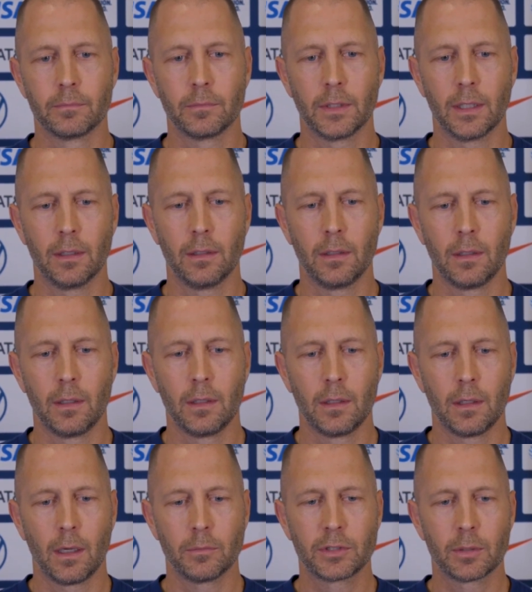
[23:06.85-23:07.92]
Yeah.
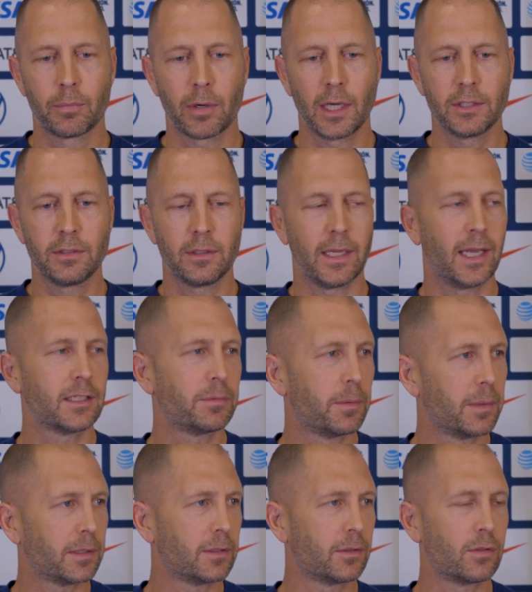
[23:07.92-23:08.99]
I'm surprised you didn't ask me
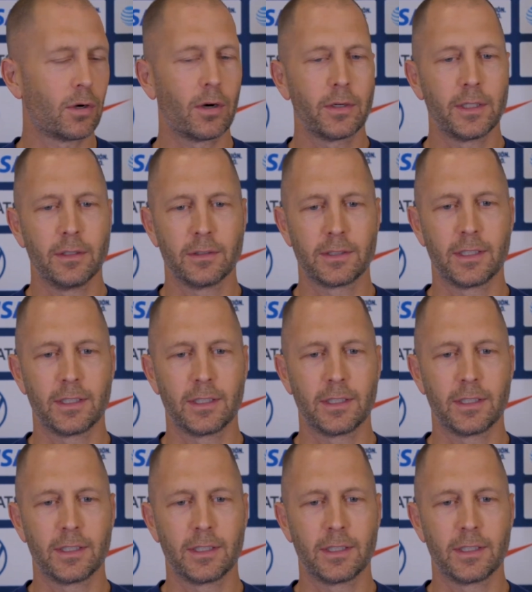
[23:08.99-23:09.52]
about the Tar Heels,